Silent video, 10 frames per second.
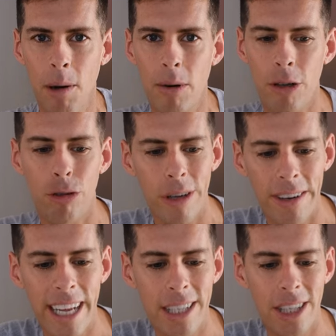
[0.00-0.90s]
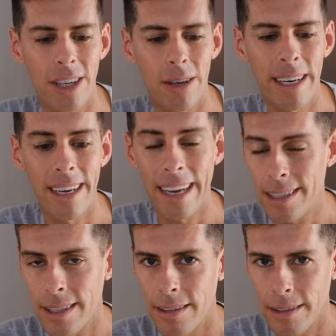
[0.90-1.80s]
I wanna draw your attention to, and I
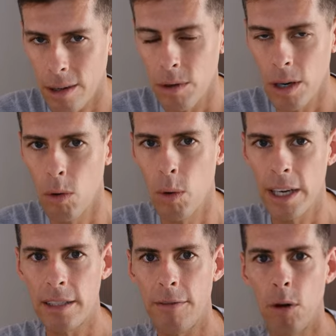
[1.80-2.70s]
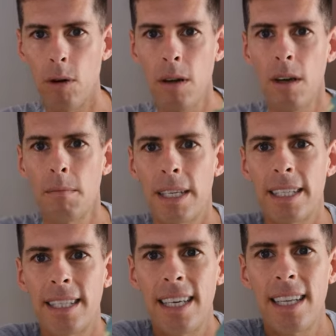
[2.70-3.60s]
actually don't know what it's for, but
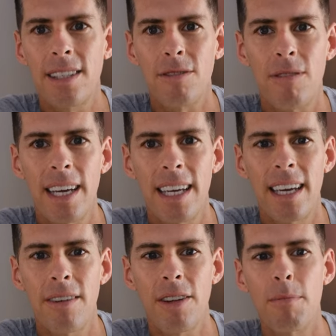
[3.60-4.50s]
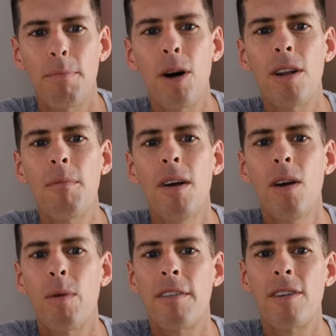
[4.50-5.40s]
you see this right here at the bottom.
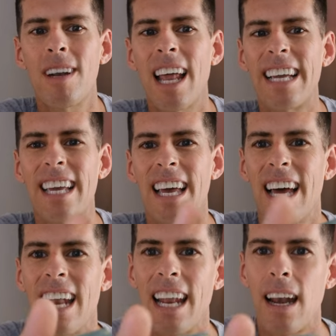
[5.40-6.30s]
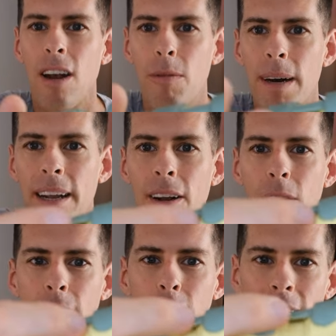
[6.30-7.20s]
We've got like a little loop. I don't
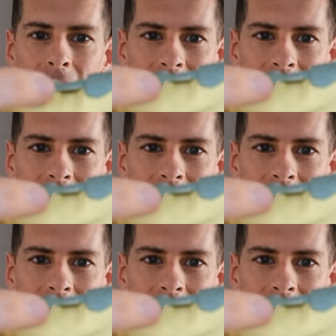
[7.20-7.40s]
know if you can